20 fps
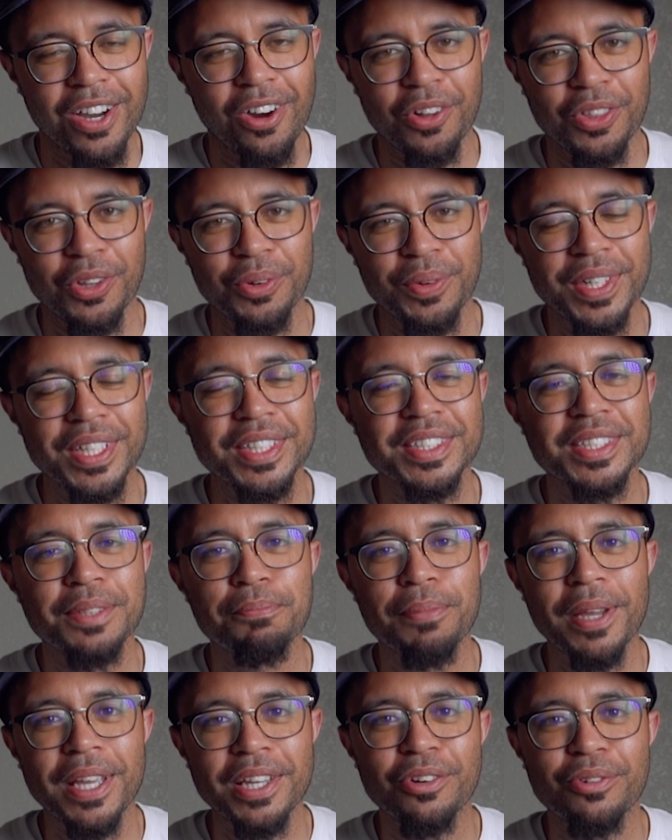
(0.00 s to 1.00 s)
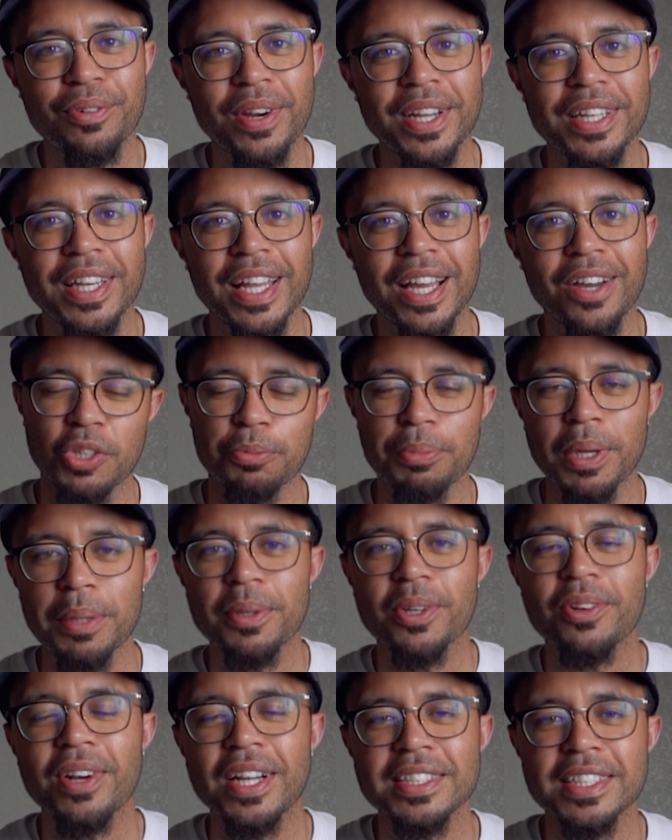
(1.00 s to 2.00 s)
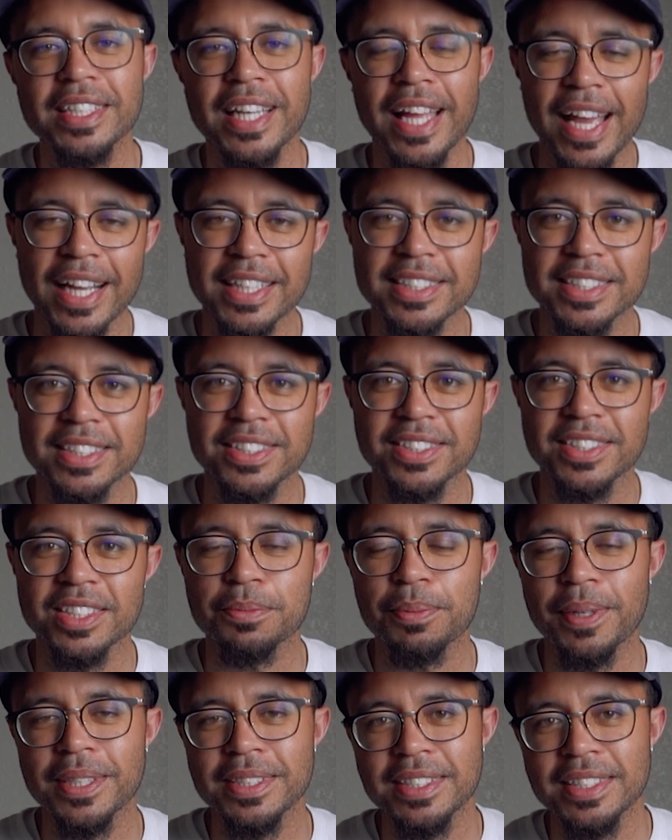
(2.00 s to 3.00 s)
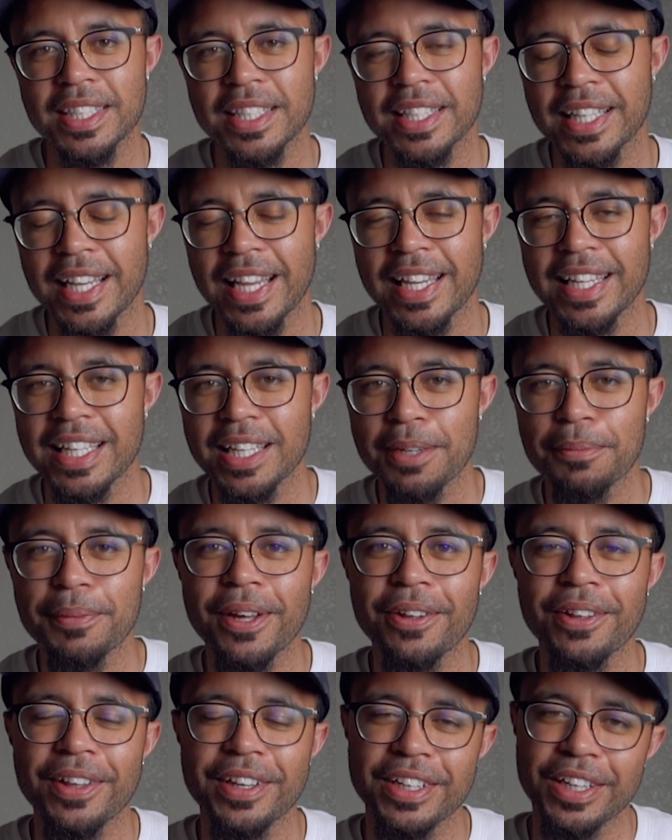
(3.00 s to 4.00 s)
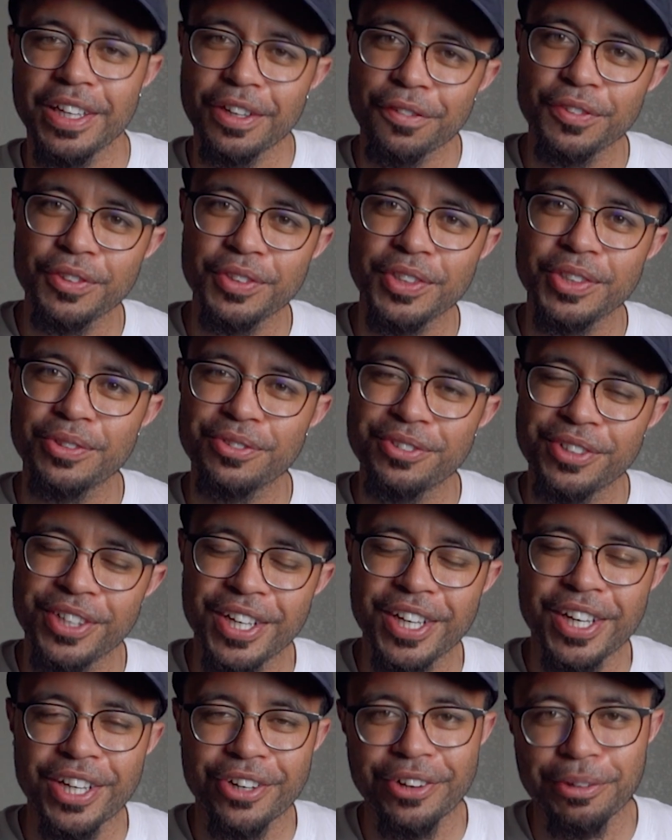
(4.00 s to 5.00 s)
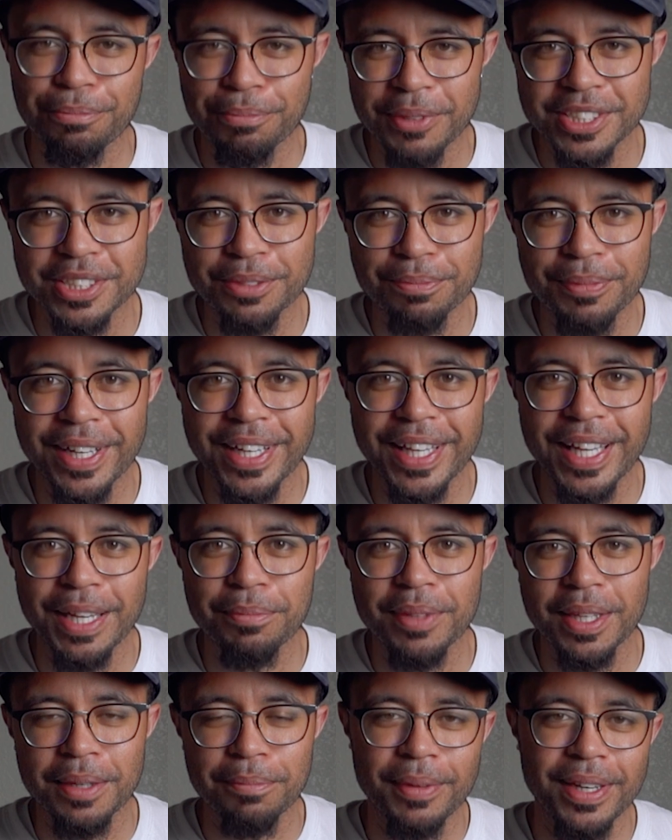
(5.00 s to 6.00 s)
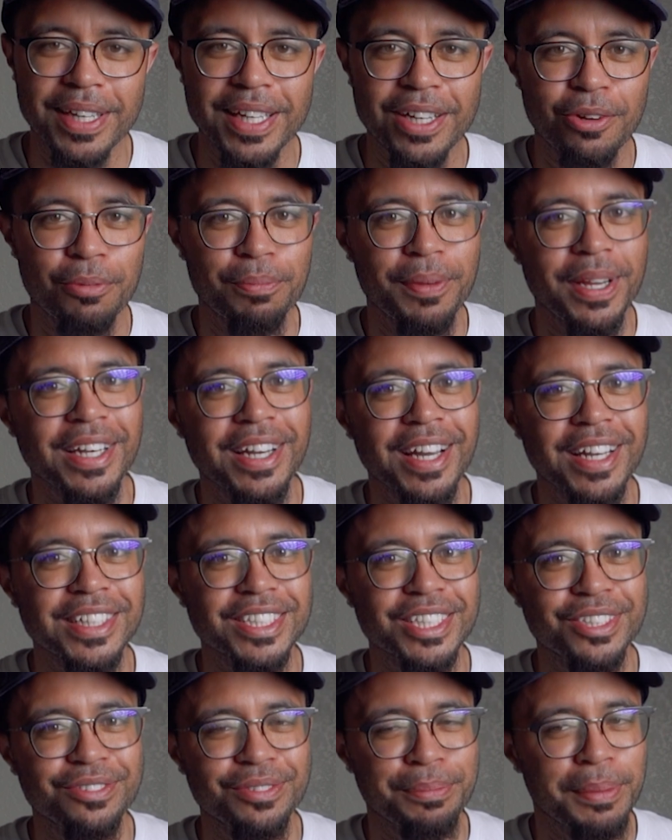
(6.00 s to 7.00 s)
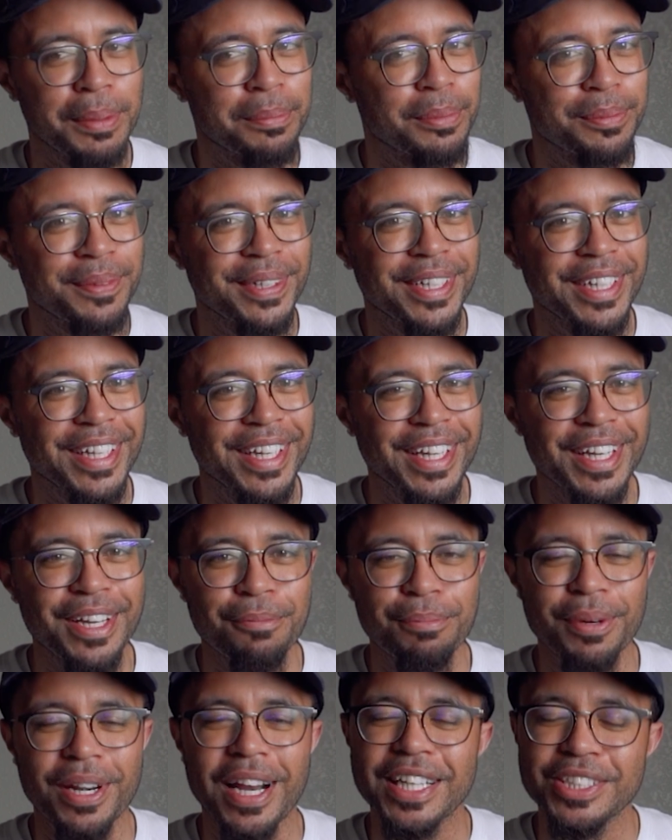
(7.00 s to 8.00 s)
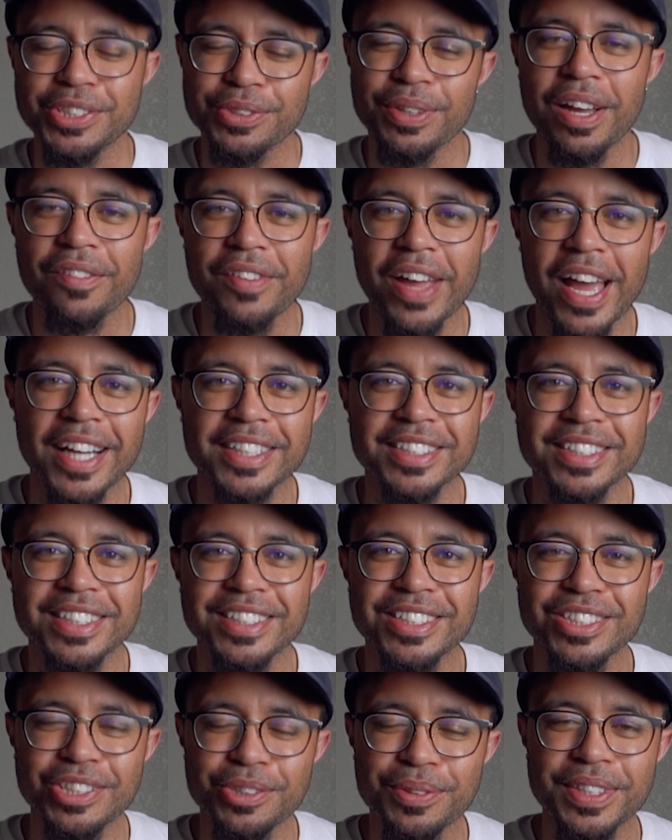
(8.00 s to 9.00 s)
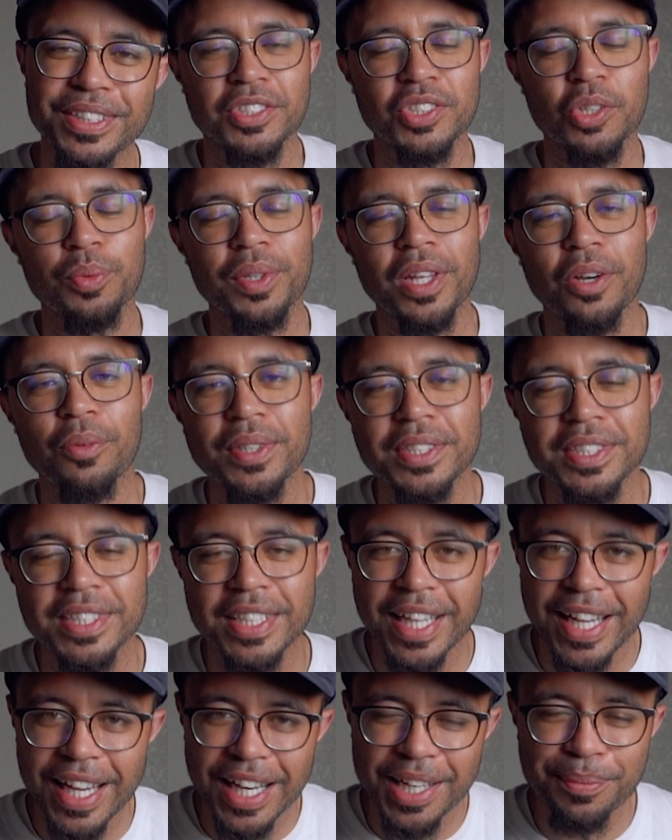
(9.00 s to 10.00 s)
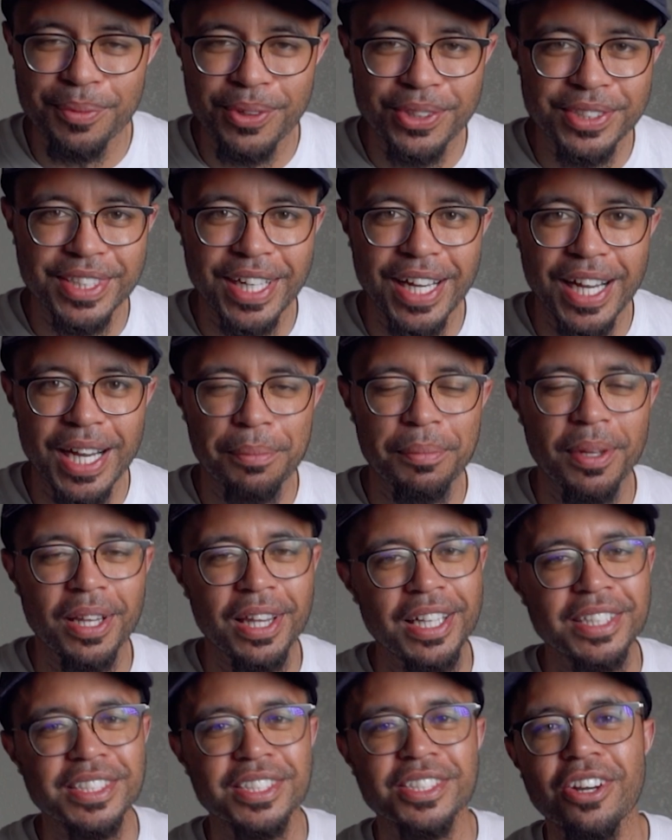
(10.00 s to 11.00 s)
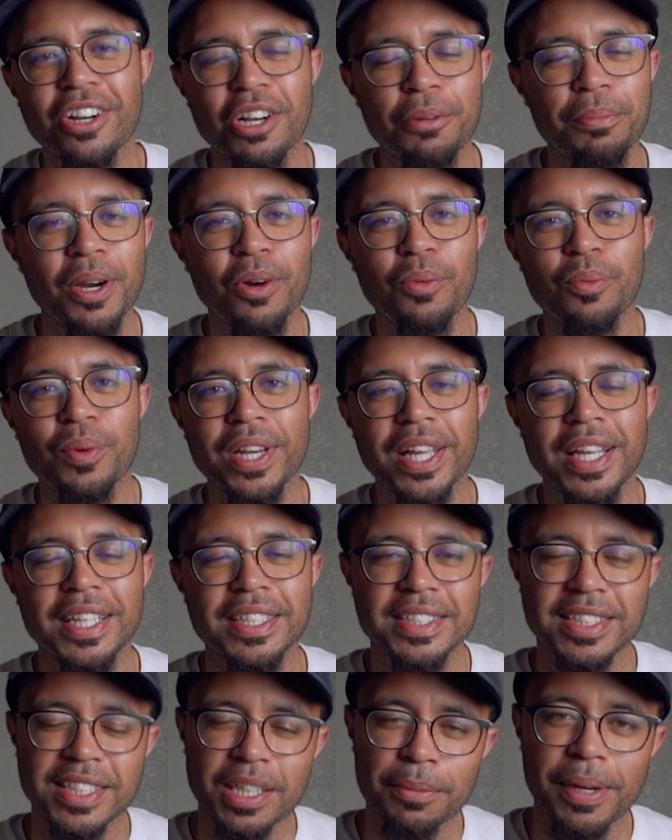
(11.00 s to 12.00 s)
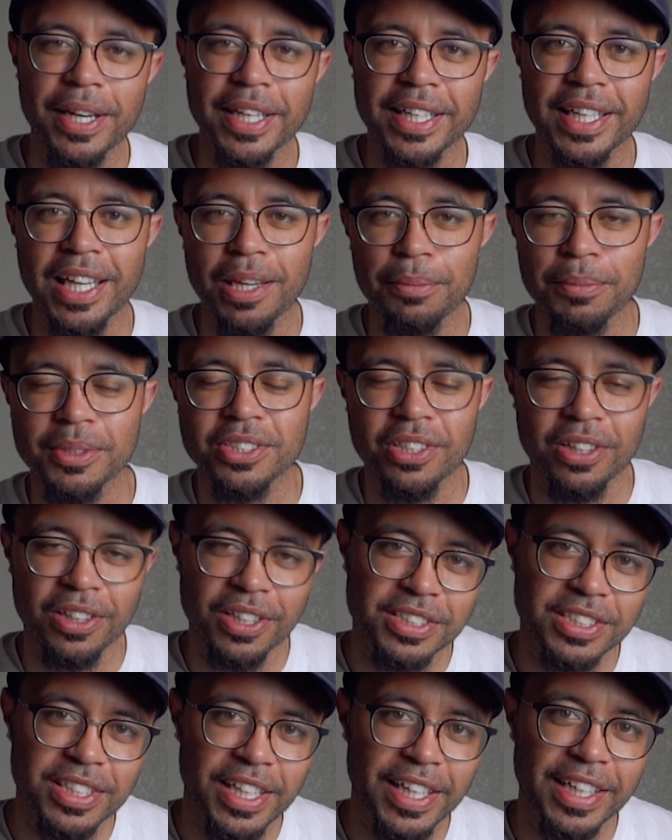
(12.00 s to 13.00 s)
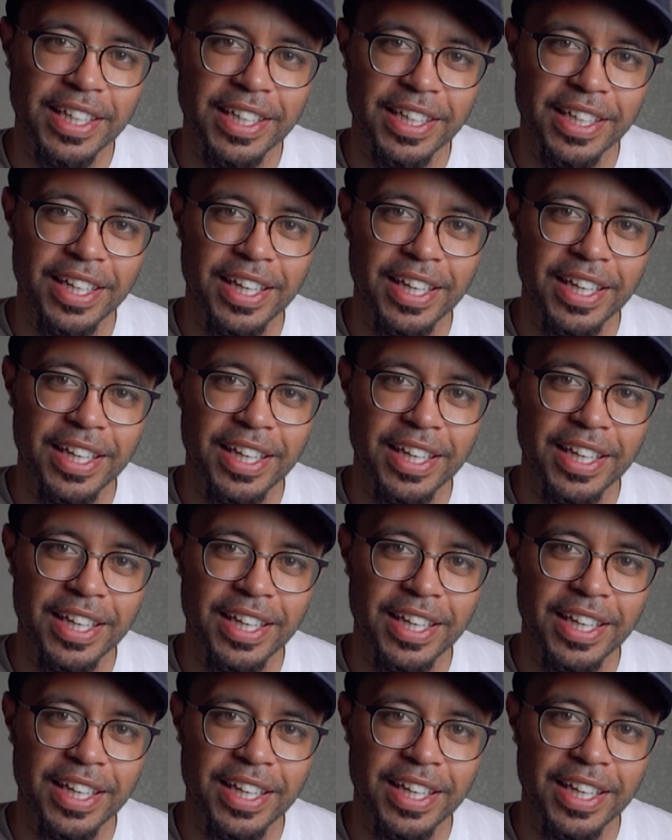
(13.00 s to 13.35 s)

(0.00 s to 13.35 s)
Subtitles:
Although it is in beta right now, you may be granted access just by sending an email, and if you do, go ahead and mention my name. They may or may not remember me, but I do have access to it. So without wasting any more time, let's talk about what a cinematic image looks like,